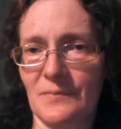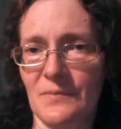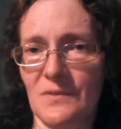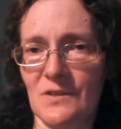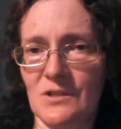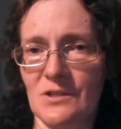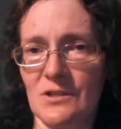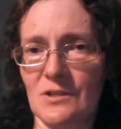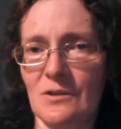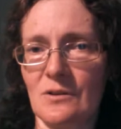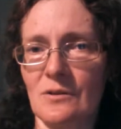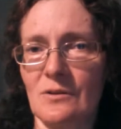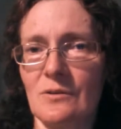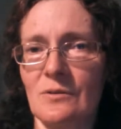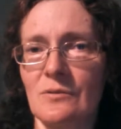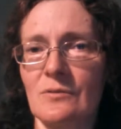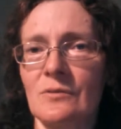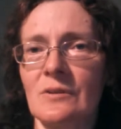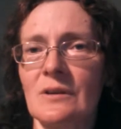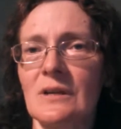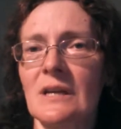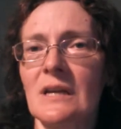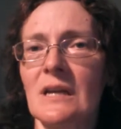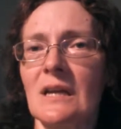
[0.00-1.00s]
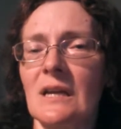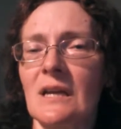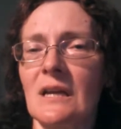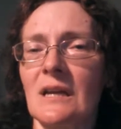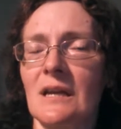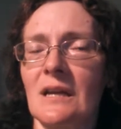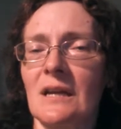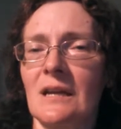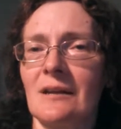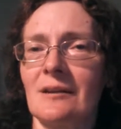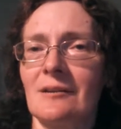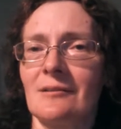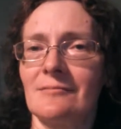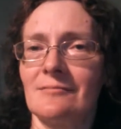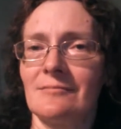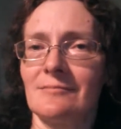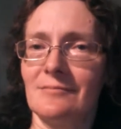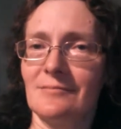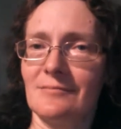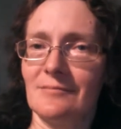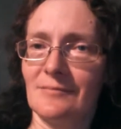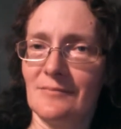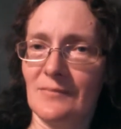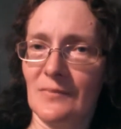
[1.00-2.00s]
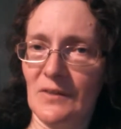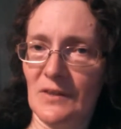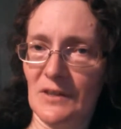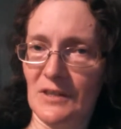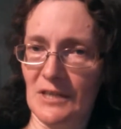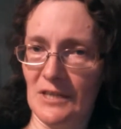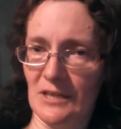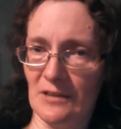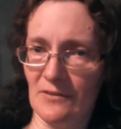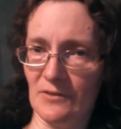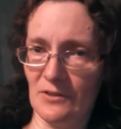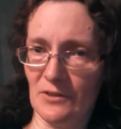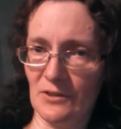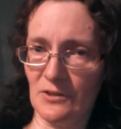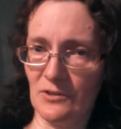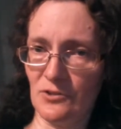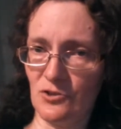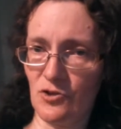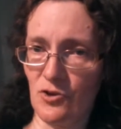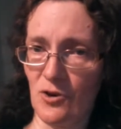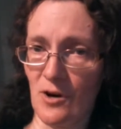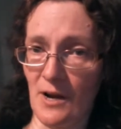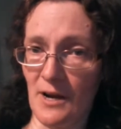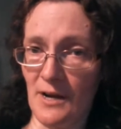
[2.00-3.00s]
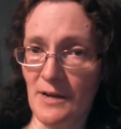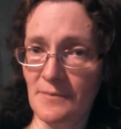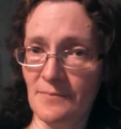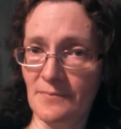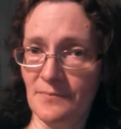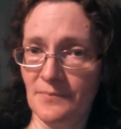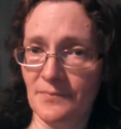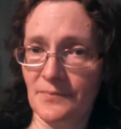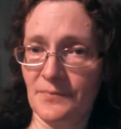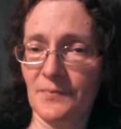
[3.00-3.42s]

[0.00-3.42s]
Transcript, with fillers: So give it a try